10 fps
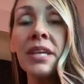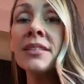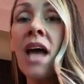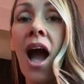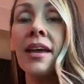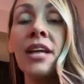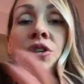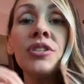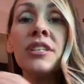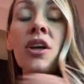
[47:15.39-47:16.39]
TikTok
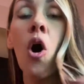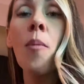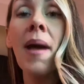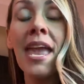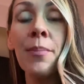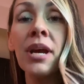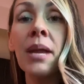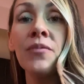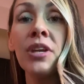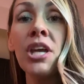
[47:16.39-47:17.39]
and you'll see all my
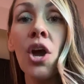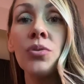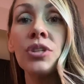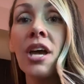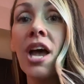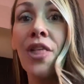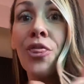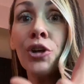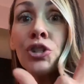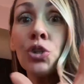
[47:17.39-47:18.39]
Abraham videos.
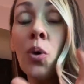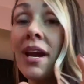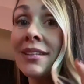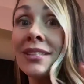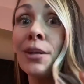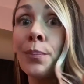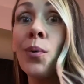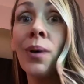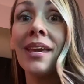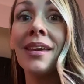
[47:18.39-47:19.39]
They're short and to the
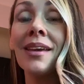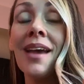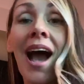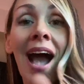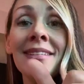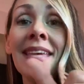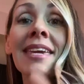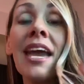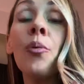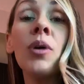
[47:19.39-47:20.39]
point. I
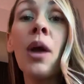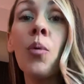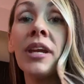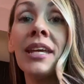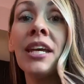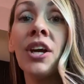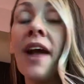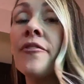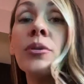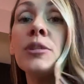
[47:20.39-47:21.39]
take out what I want to
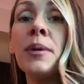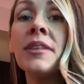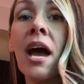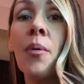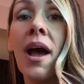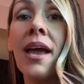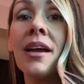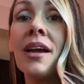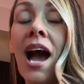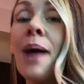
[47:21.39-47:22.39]
hear. I've always been that
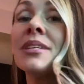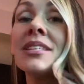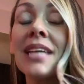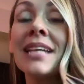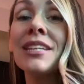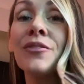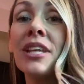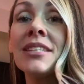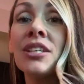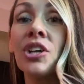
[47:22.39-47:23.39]
way. I'm a selective
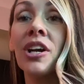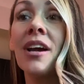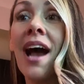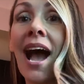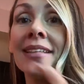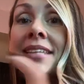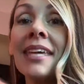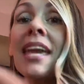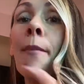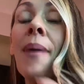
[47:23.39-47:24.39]
listener. I
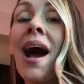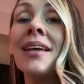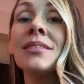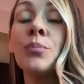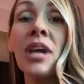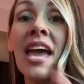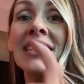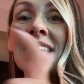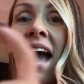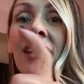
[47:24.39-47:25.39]
take out what
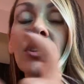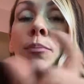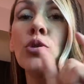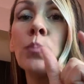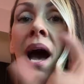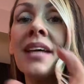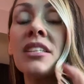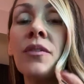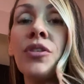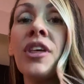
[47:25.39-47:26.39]
exactly the most
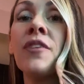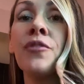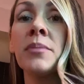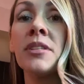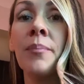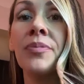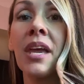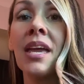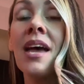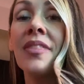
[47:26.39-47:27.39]
positive thing from
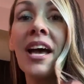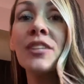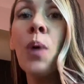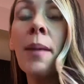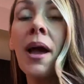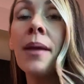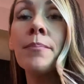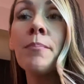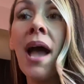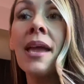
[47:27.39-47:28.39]
something. That's why
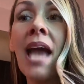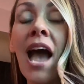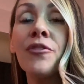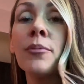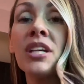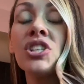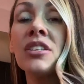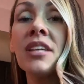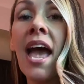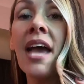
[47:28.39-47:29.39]
my
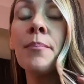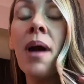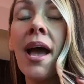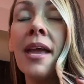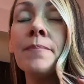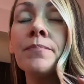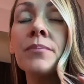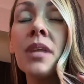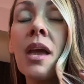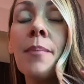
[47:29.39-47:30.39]
affirmations and my
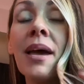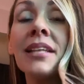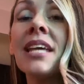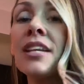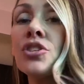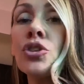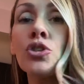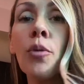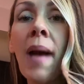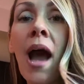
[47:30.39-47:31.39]
meditations
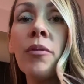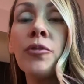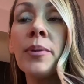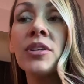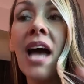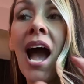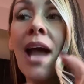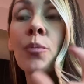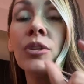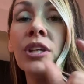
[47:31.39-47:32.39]
are so powerful, because
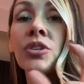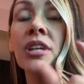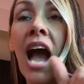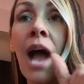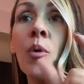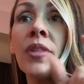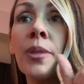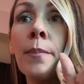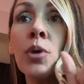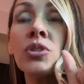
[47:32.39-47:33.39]
I
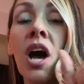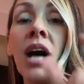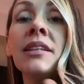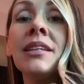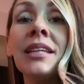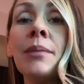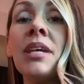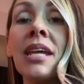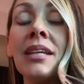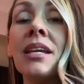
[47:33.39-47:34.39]
want the most
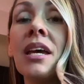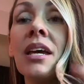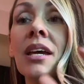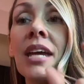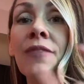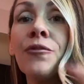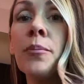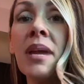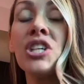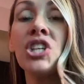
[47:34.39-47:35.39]
unlimited
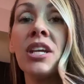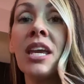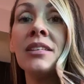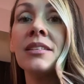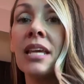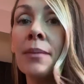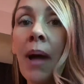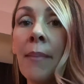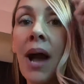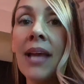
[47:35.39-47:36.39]
information
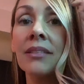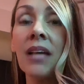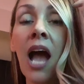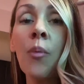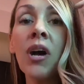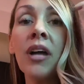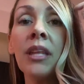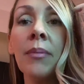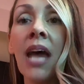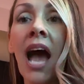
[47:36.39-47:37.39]
in my mind. I want
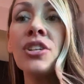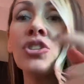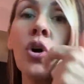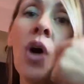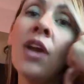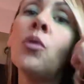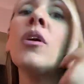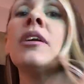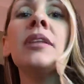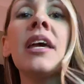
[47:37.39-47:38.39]
unlimited. I
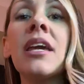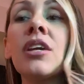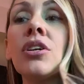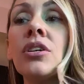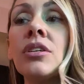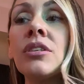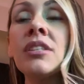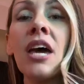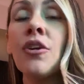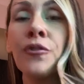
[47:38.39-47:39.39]
don't want to like
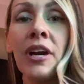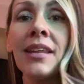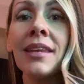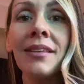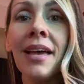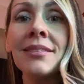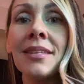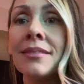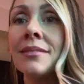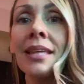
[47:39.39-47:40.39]
settle for anything
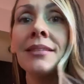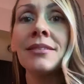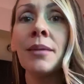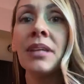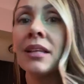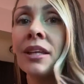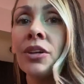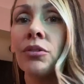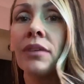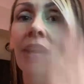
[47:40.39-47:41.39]
less than something
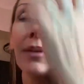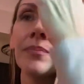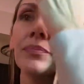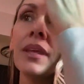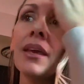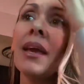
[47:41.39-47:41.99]
little, right?